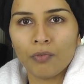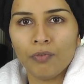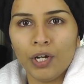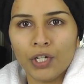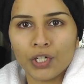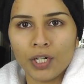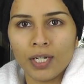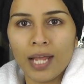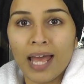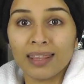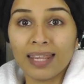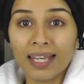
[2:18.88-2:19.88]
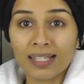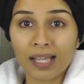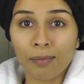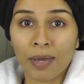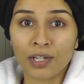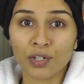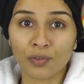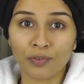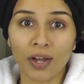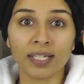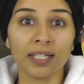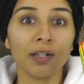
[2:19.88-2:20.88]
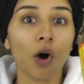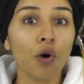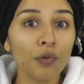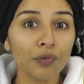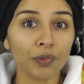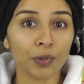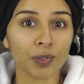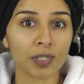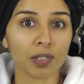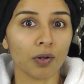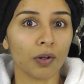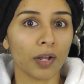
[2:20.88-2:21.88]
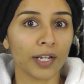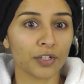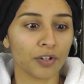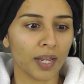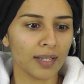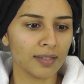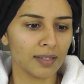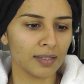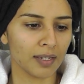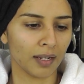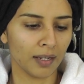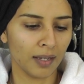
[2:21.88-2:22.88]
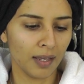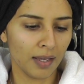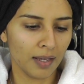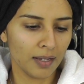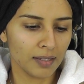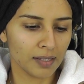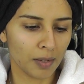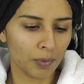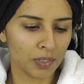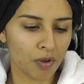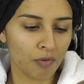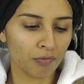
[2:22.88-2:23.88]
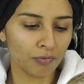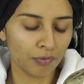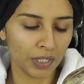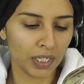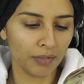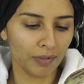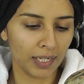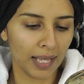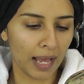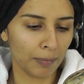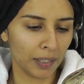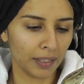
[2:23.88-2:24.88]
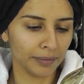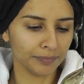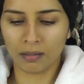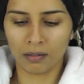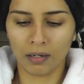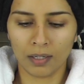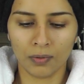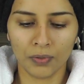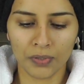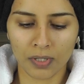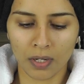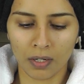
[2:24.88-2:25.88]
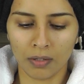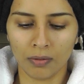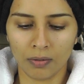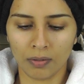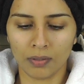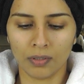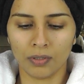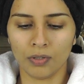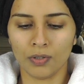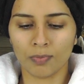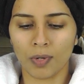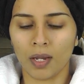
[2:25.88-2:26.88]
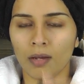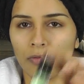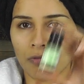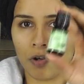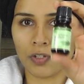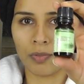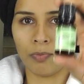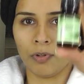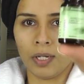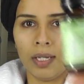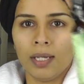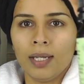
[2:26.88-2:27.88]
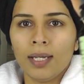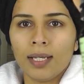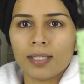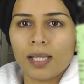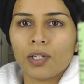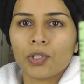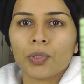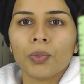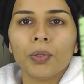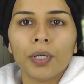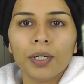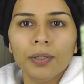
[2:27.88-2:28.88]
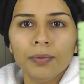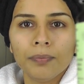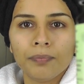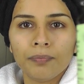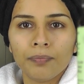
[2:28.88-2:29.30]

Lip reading: version. And this I managed to find in Whole Foods on High Street Kensington, so I was really, really happy. I also use my rosemary essential oil,